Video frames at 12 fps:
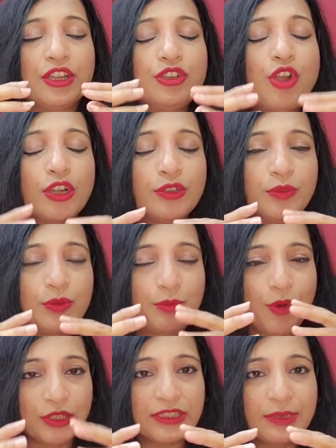not
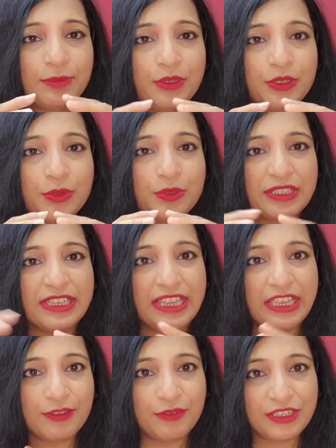possible to
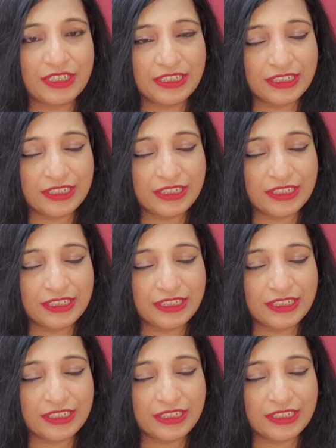see if it